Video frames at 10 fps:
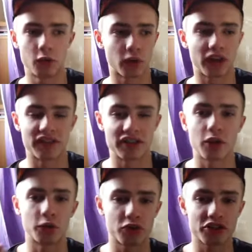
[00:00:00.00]
You're
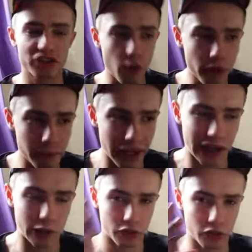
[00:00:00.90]
not showing me
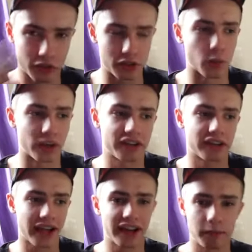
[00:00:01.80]
how to do it. You're
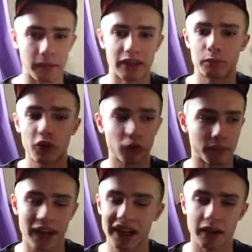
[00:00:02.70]
literally telling me, and because
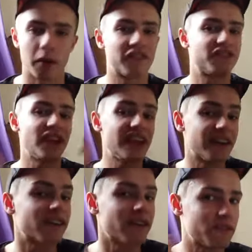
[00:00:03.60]
I'm telling you, I'm feeding
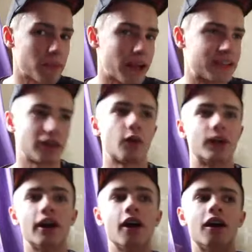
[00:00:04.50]
this information,
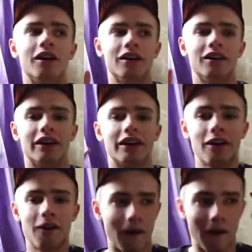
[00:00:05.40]
going,
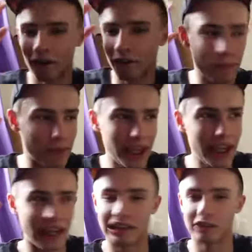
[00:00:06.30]
I'm
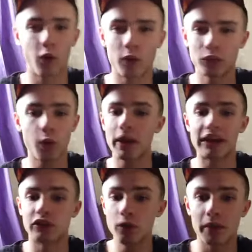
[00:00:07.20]
here. Not where
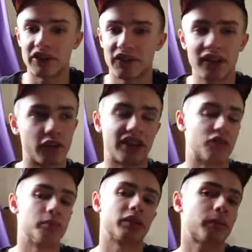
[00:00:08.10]
you may think,
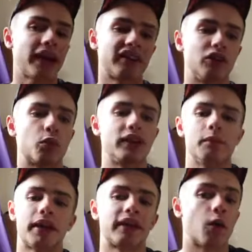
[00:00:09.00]
different perspectives when
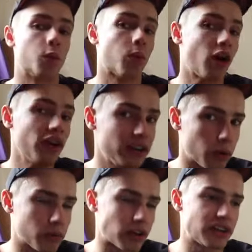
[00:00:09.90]
you make it a
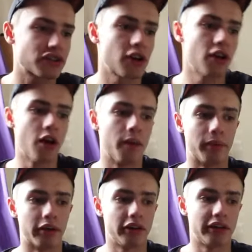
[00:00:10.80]
wider range,
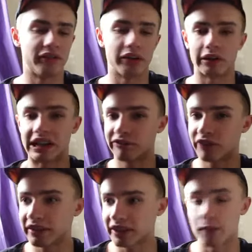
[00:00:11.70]
but the
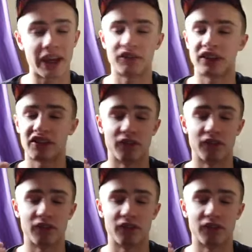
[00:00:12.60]
invigilator may have a